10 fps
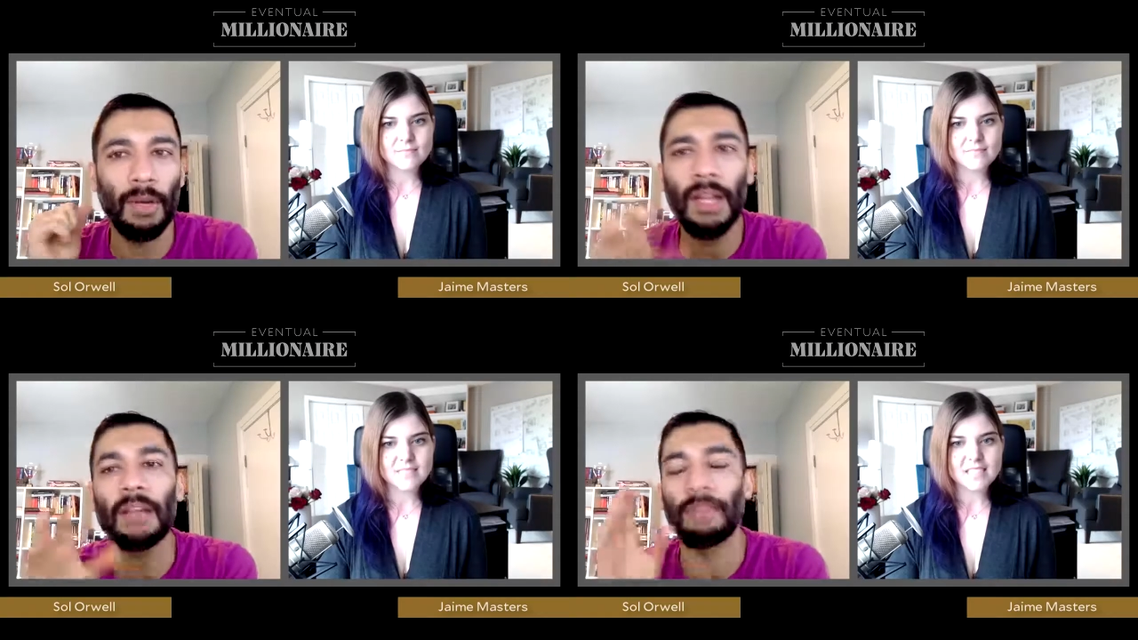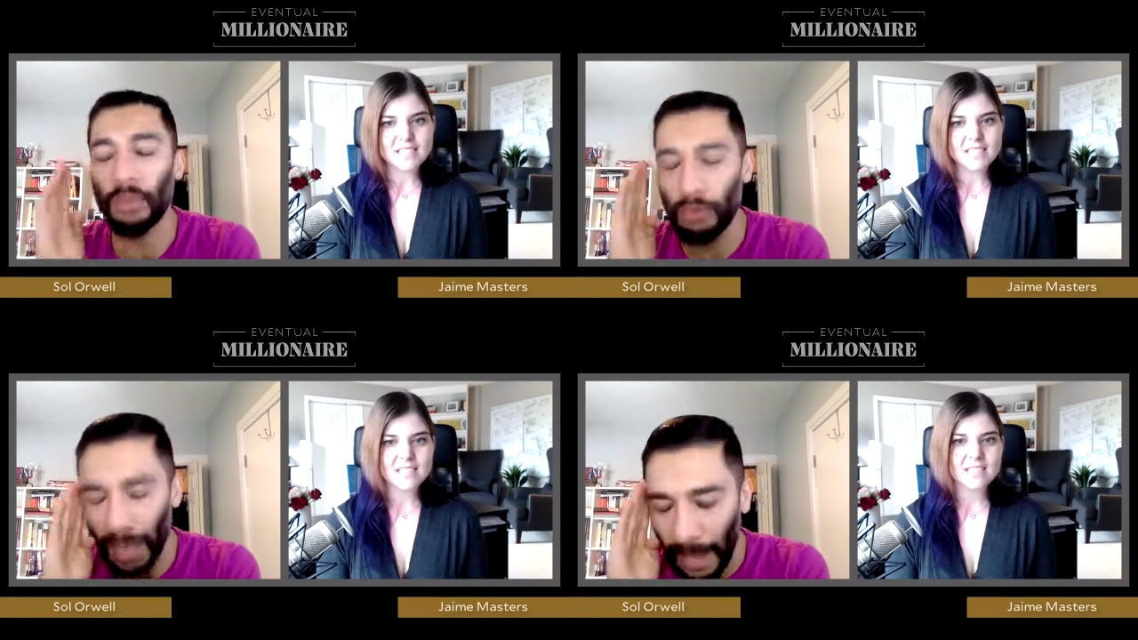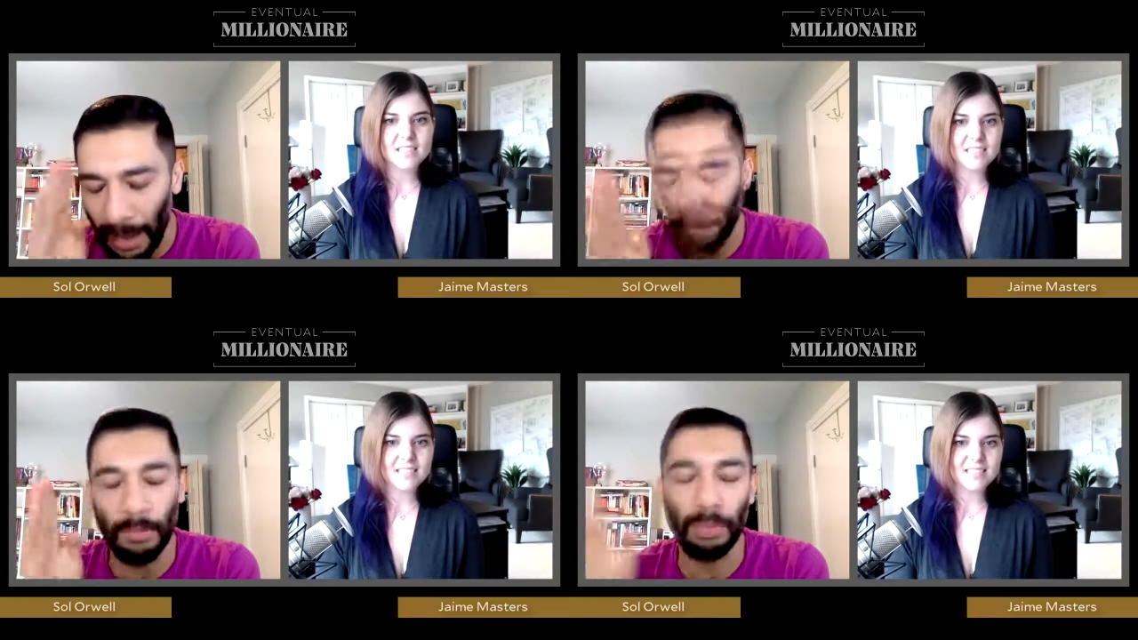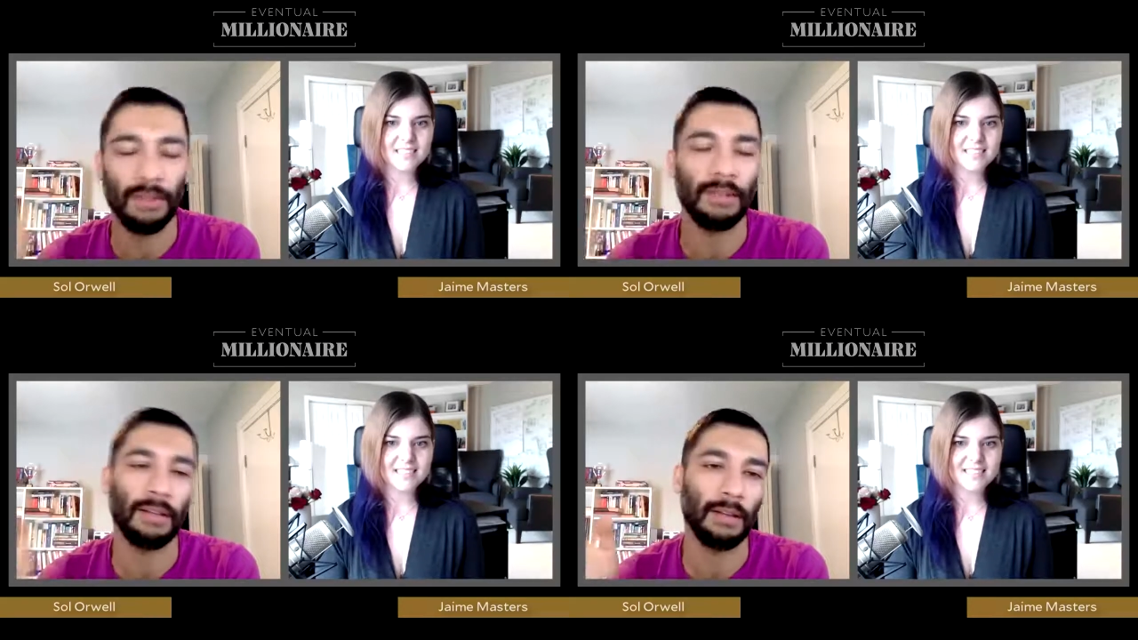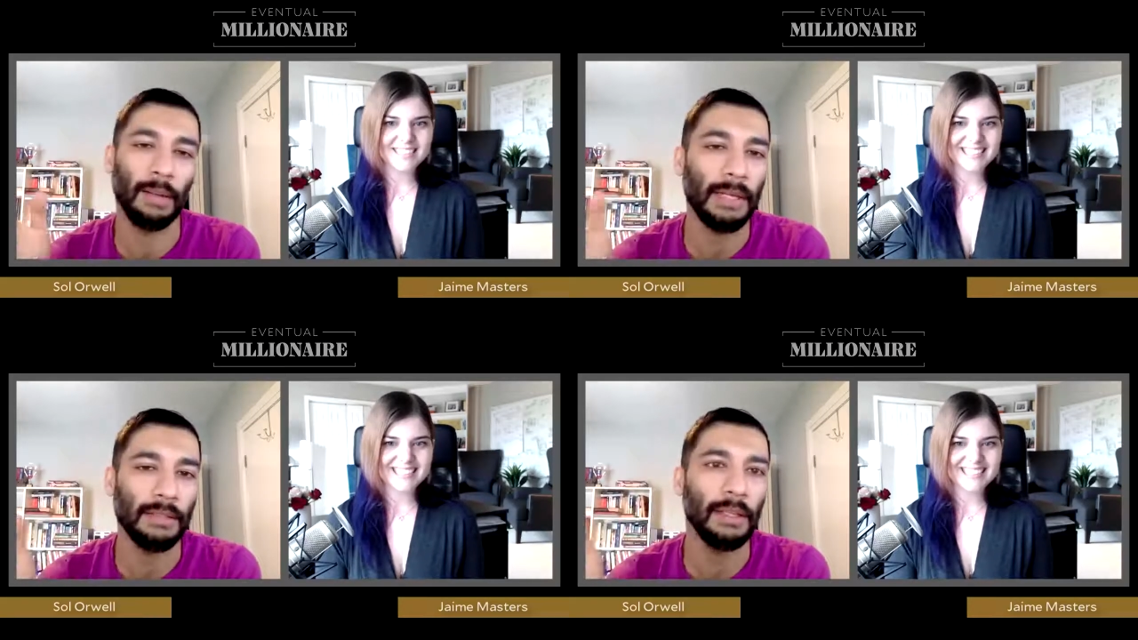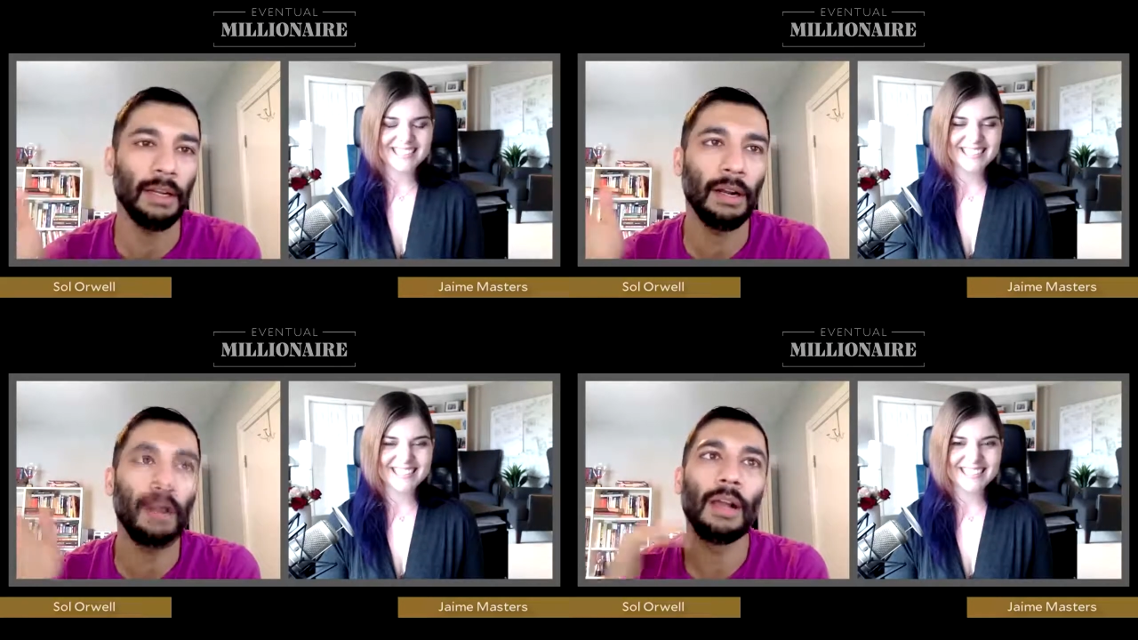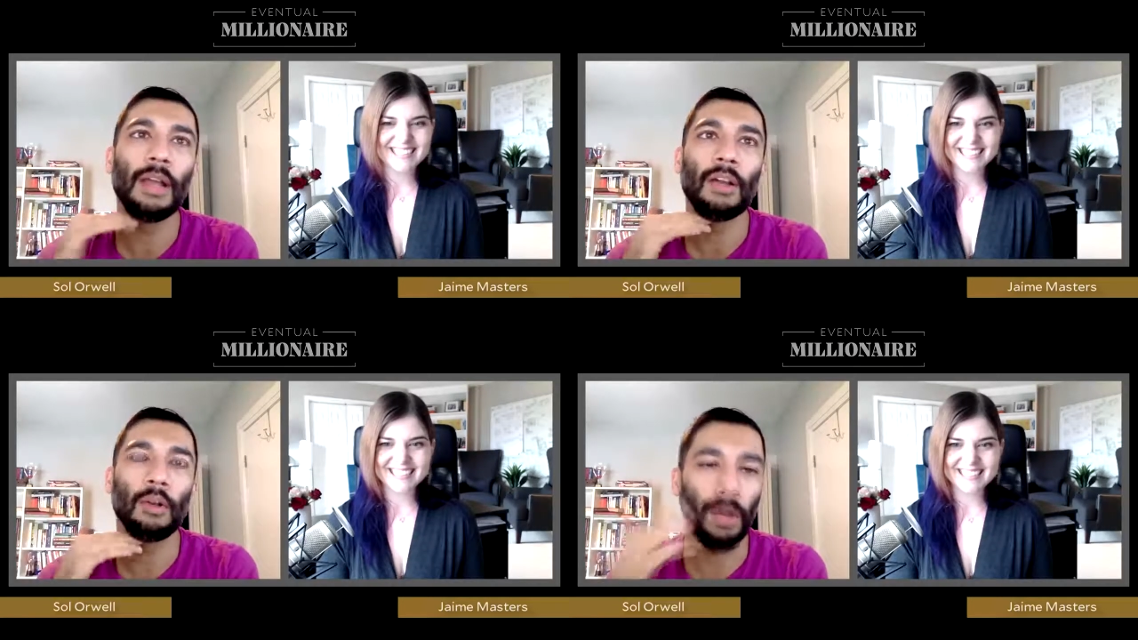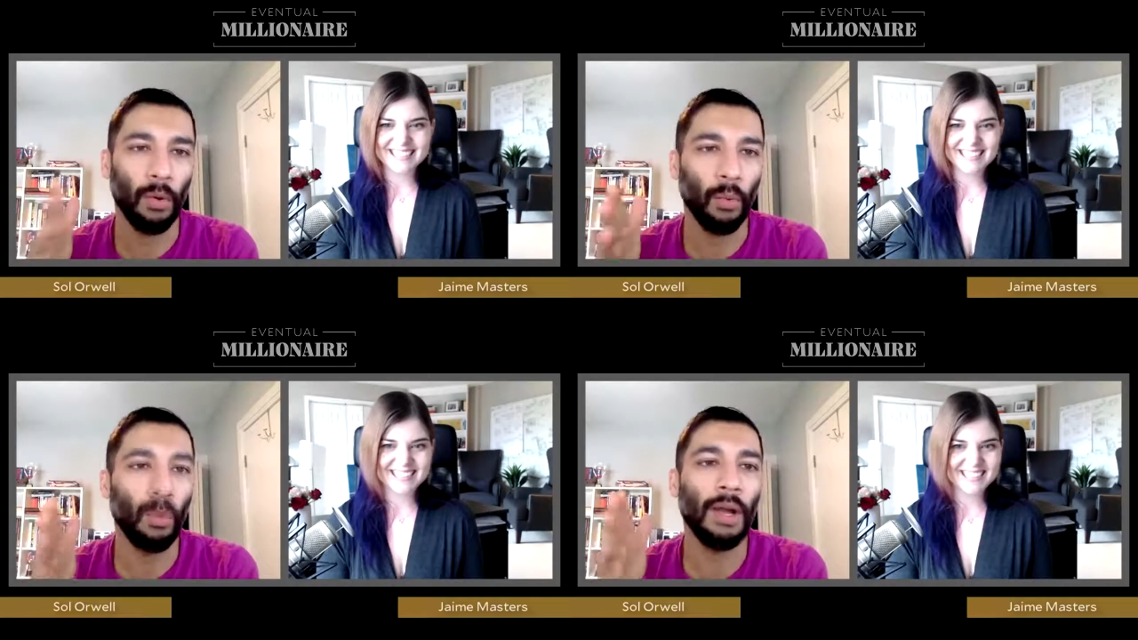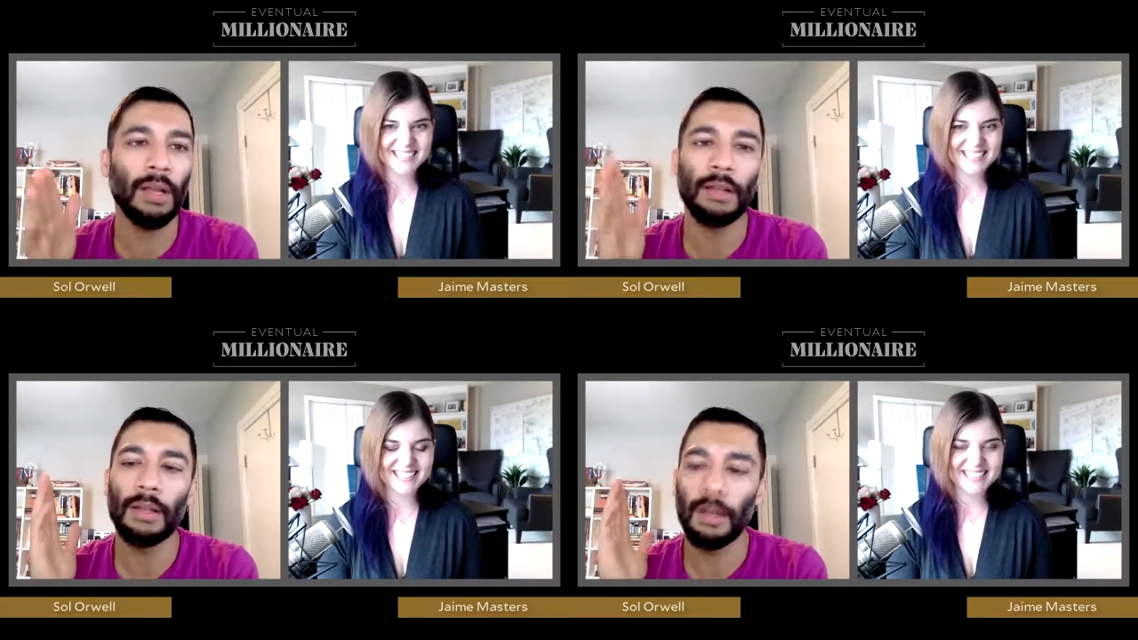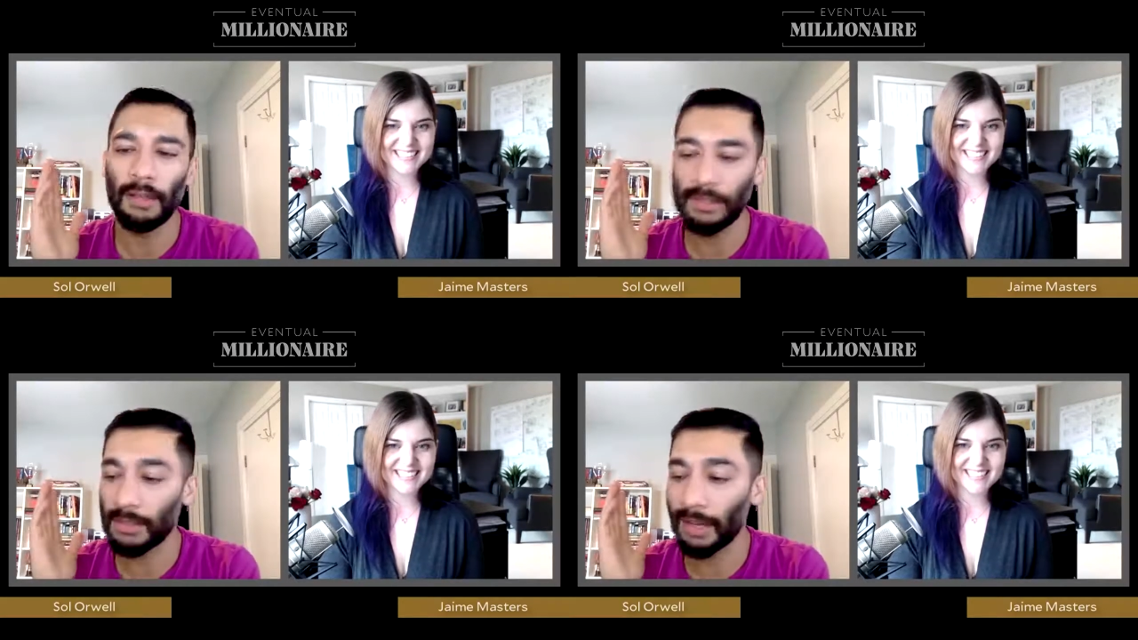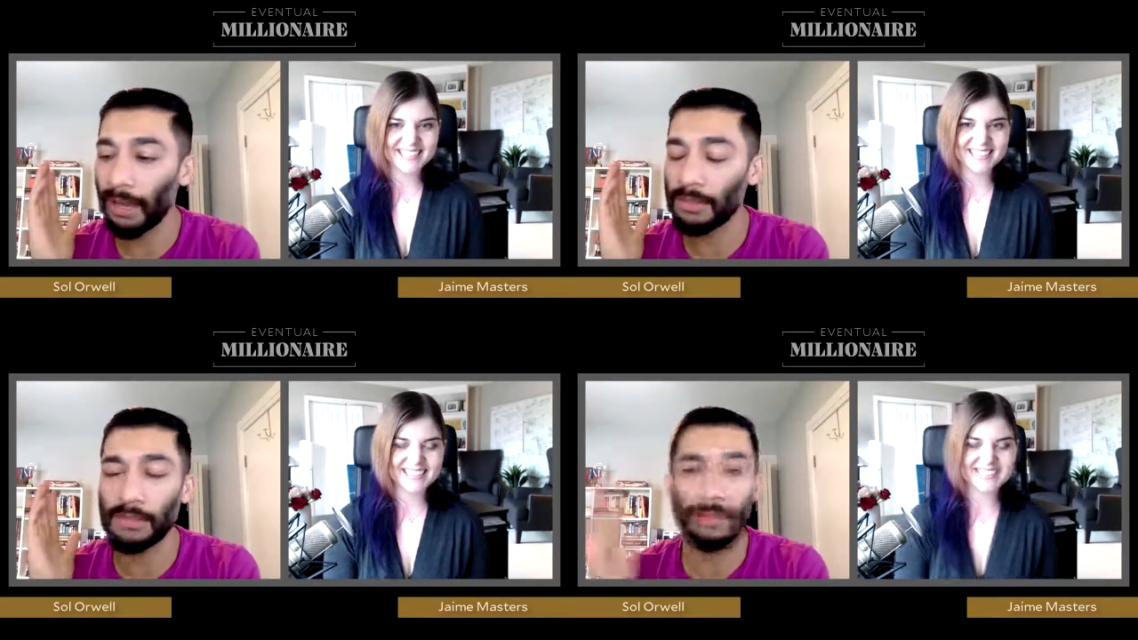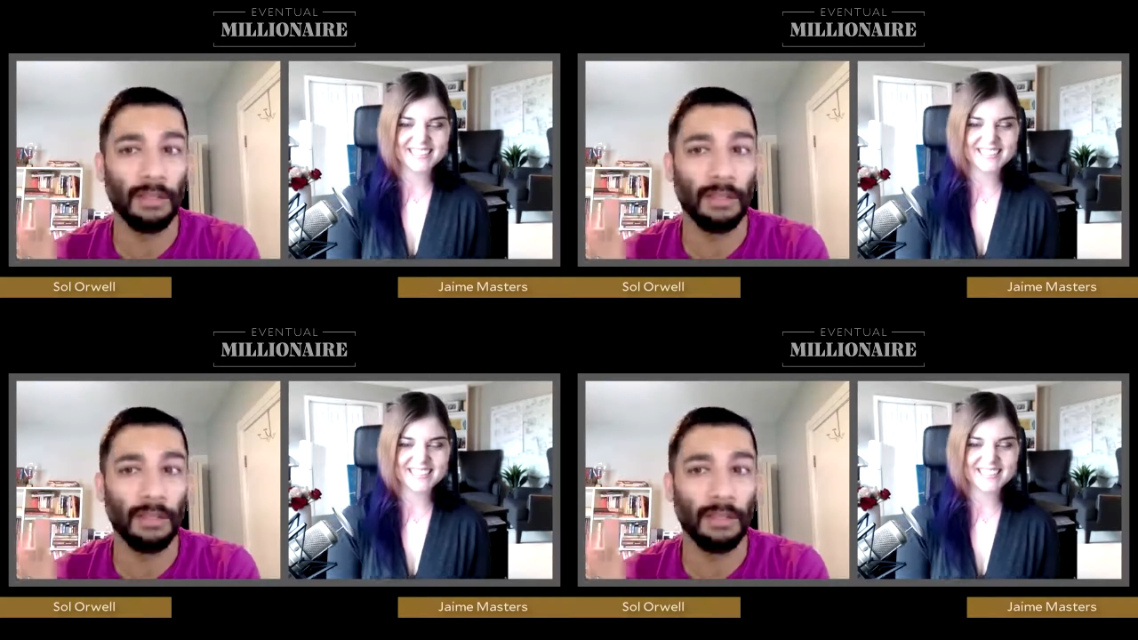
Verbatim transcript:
Speaker 1: Not if you have to put aside the time. As a leader, no matter what, unless the house is